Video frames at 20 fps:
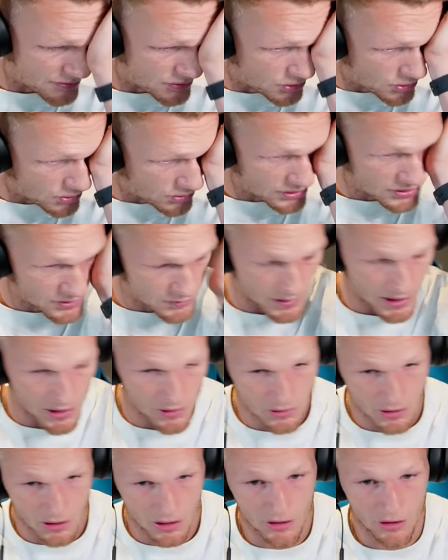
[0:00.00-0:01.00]
Norton as
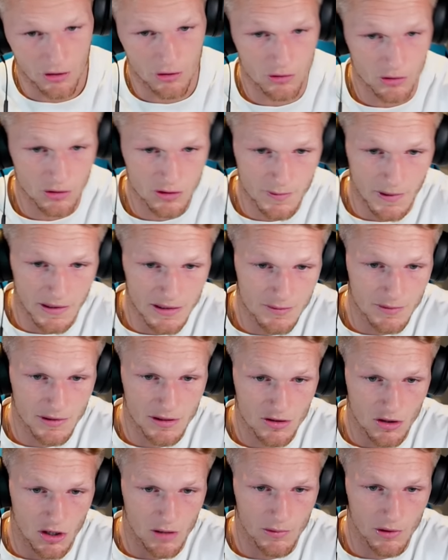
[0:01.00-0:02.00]
well. I know you spent a bit
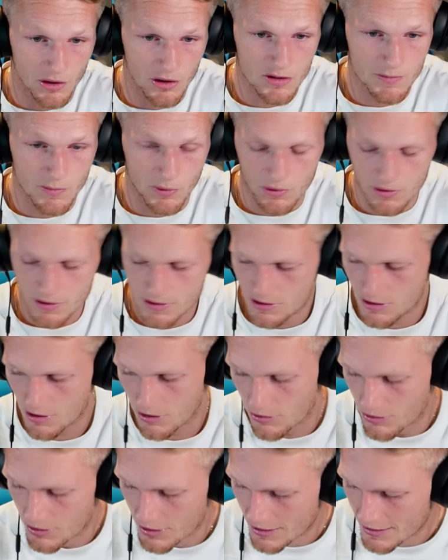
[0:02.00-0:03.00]
of time with those boys,
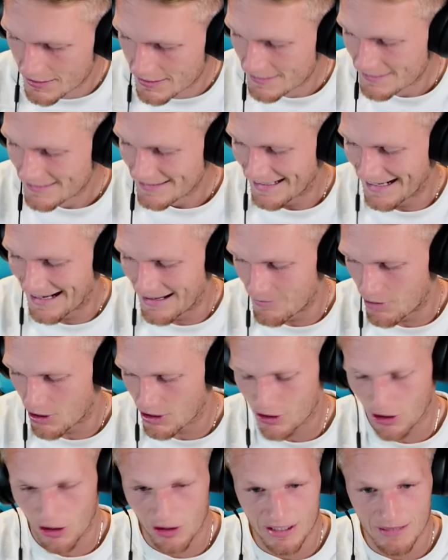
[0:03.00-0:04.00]
so I
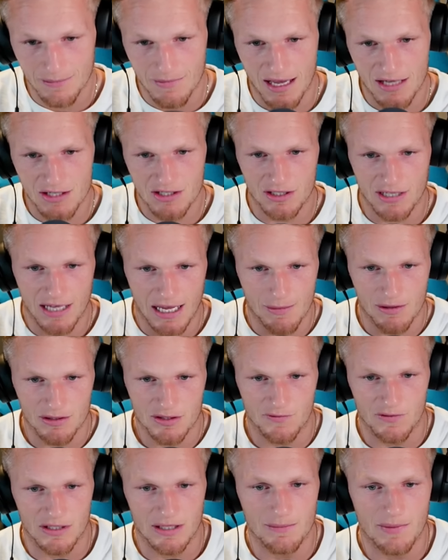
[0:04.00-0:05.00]
can only imagine how
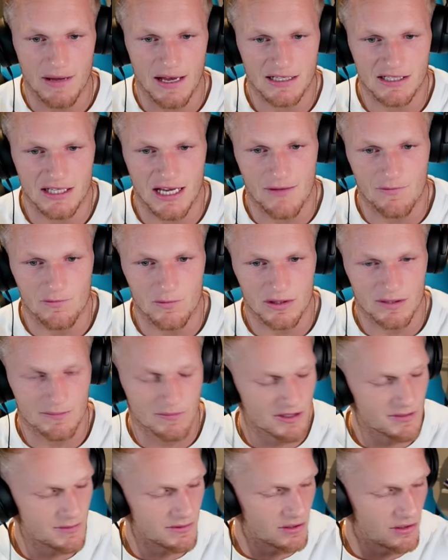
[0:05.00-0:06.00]
much of an impact you're having with the
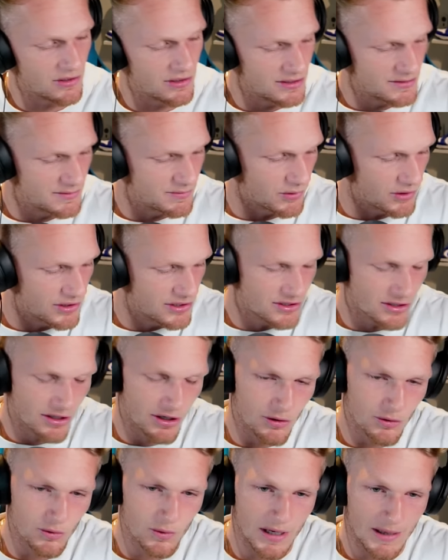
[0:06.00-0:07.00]
Brisbane Lions boys.
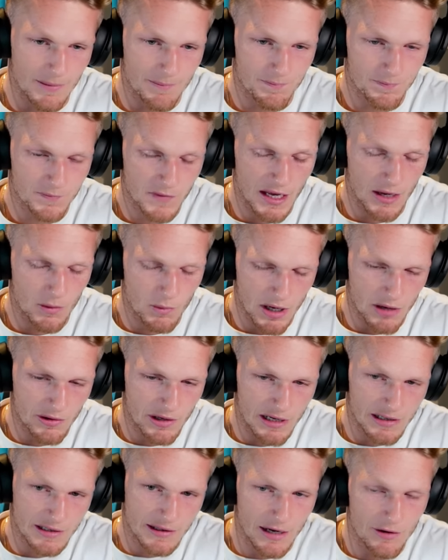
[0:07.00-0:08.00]
So well
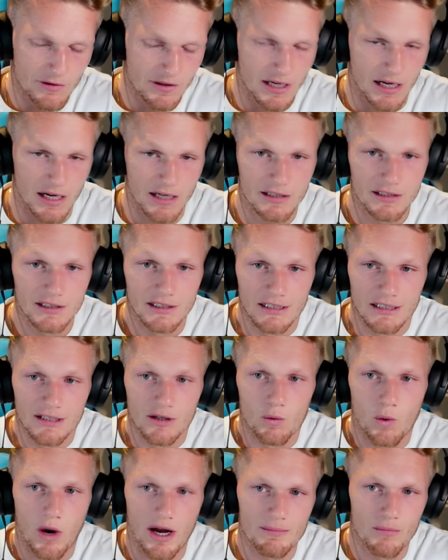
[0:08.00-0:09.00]
done in that regard.
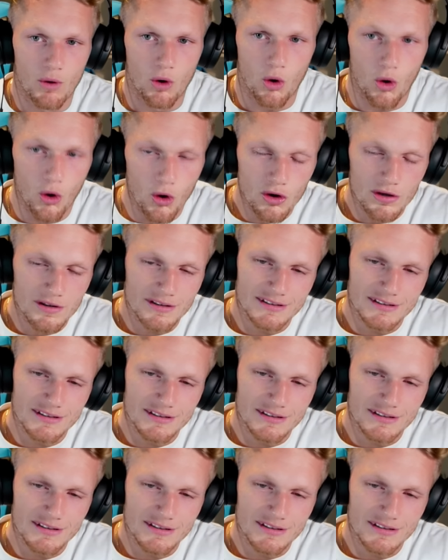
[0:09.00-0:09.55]
One more,